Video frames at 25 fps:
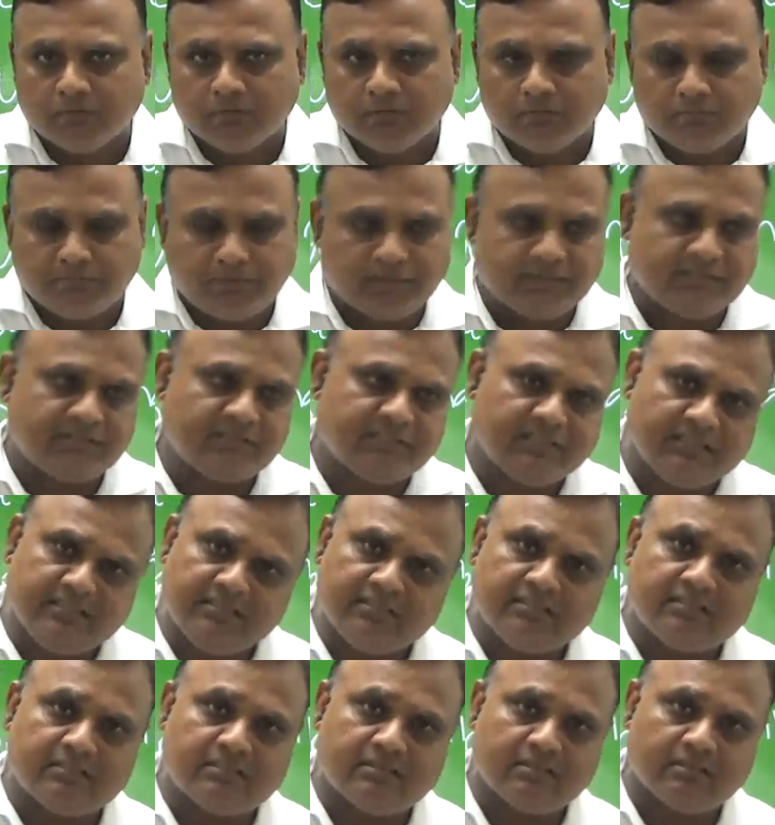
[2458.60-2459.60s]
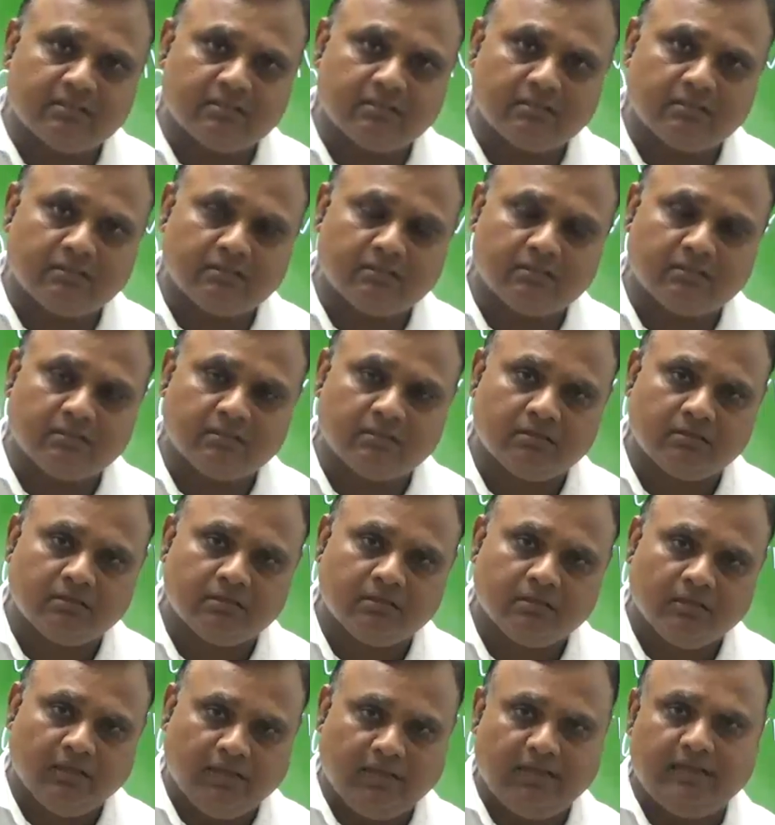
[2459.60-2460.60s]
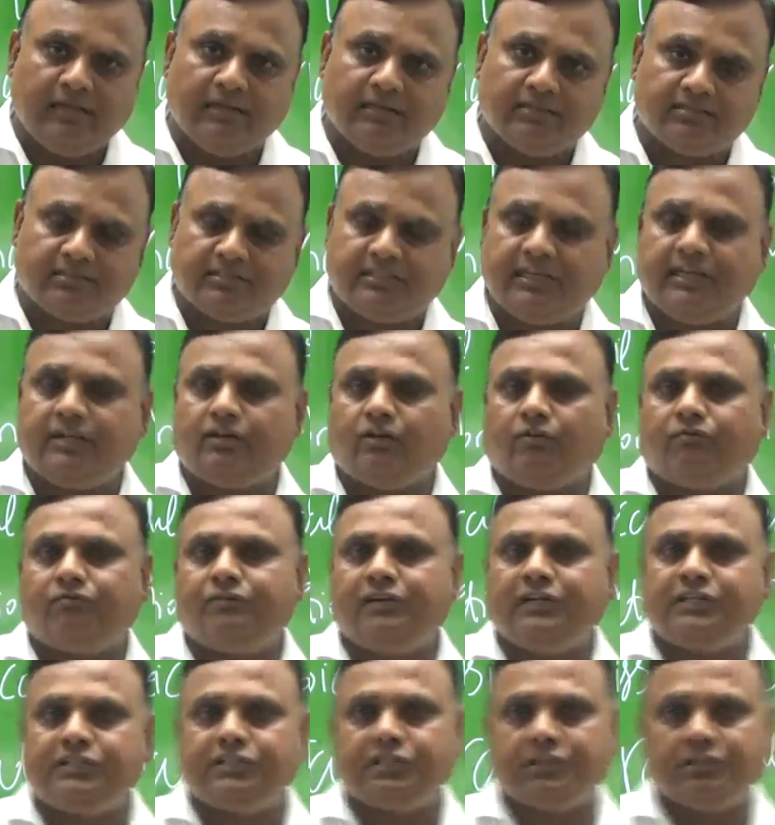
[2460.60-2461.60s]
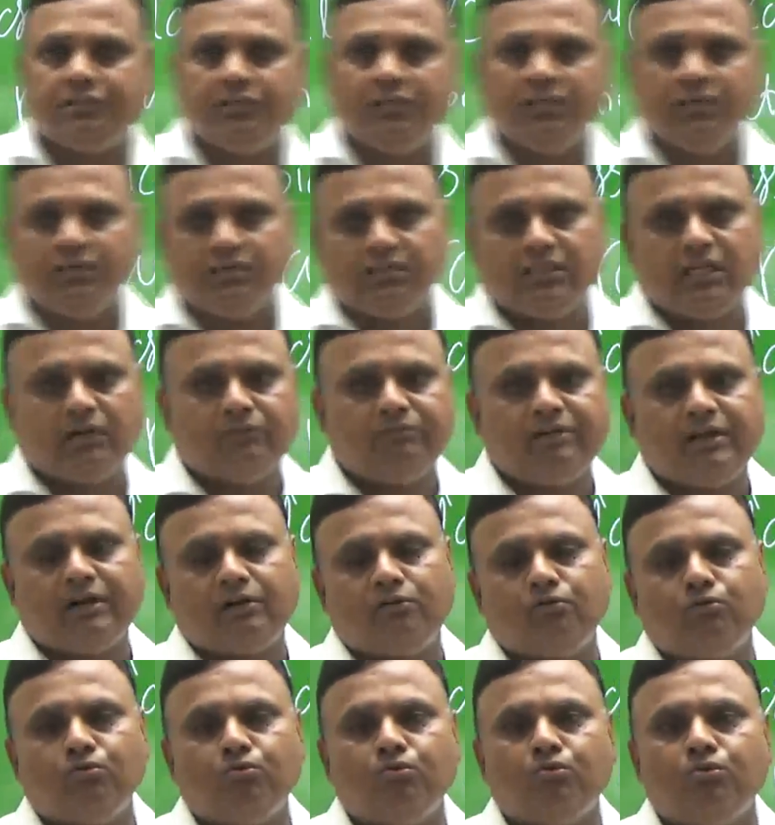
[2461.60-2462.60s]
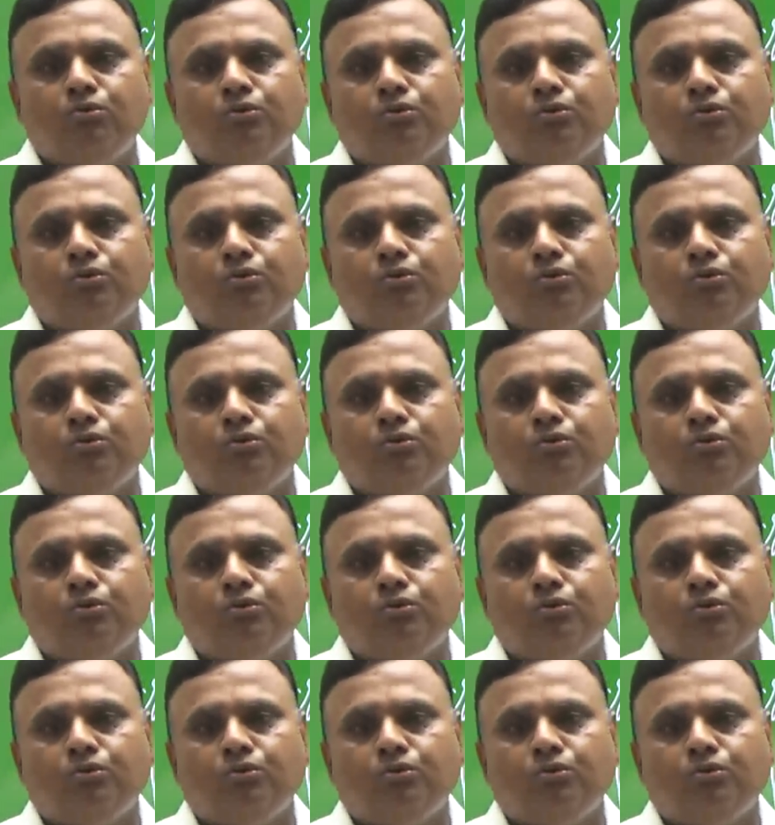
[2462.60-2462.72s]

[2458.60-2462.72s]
But since in state of nature there were no